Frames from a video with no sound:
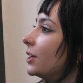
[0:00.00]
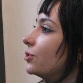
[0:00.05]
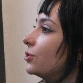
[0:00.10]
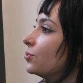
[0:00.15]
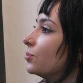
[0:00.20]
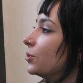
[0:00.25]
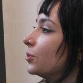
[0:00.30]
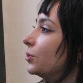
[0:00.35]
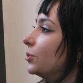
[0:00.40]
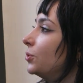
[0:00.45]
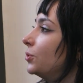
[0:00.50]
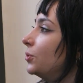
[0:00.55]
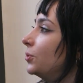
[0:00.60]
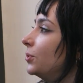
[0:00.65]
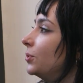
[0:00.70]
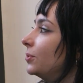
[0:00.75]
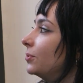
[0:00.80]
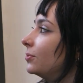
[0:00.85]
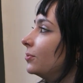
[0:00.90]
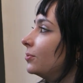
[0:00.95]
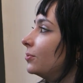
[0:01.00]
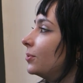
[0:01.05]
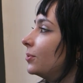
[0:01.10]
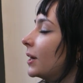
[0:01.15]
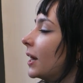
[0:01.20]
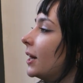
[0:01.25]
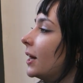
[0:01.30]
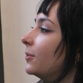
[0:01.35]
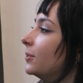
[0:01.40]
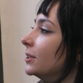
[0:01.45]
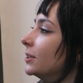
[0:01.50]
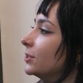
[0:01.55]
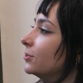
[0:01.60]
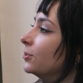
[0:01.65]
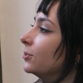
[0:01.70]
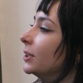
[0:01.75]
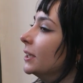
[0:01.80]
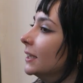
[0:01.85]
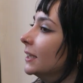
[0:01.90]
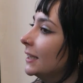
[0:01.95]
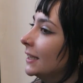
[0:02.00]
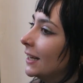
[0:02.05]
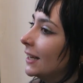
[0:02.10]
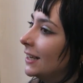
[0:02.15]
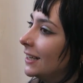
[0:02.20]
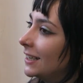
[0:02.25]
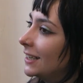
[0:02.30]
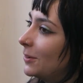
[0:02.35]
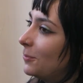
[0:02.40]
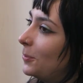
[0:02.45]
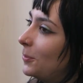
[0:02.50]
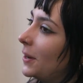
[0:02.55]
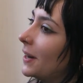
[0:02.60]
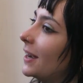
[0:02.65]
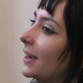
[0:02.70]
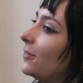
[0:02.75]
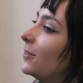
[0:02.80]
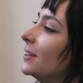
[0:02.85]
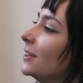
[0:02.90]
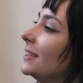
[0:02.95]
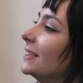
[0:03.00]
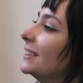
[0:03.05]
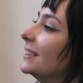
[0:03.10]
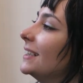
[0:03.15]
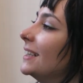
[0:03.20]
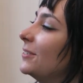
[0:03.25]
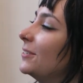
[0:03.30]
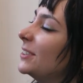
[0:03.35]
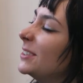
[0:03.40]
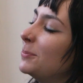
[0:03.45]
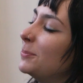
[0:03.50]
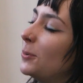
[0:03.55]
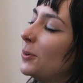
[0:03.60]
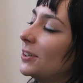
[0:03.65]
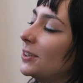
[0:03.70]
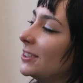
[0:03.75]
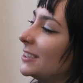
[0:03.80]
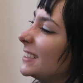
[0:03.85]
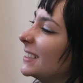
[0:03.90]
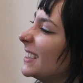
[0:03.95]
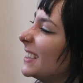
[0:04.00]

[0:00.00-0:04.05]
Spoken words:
drew when I was really young, but it was more just